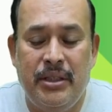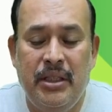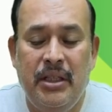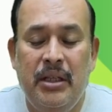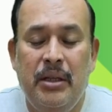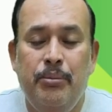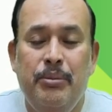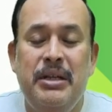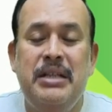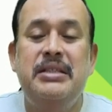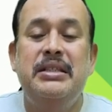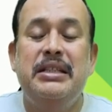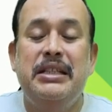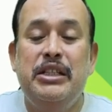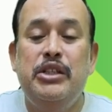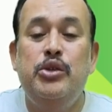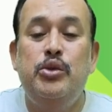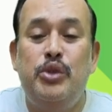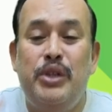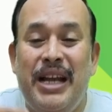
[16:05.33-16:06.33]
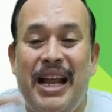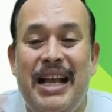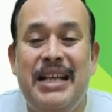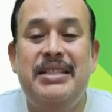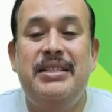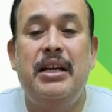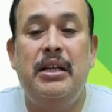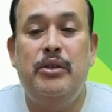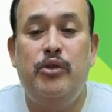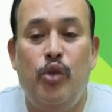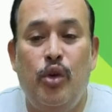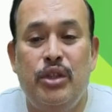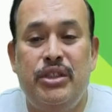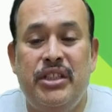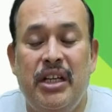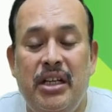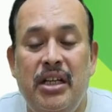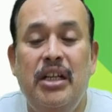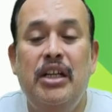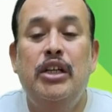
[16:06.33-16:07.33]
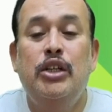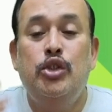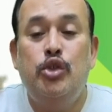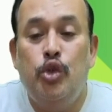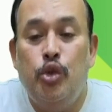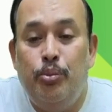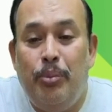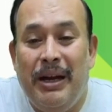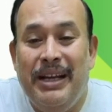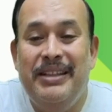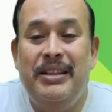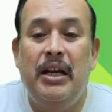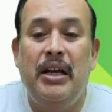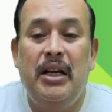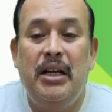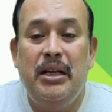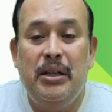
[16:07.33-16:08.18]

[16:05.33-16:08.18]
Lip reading: Means utilize that voucher to buy the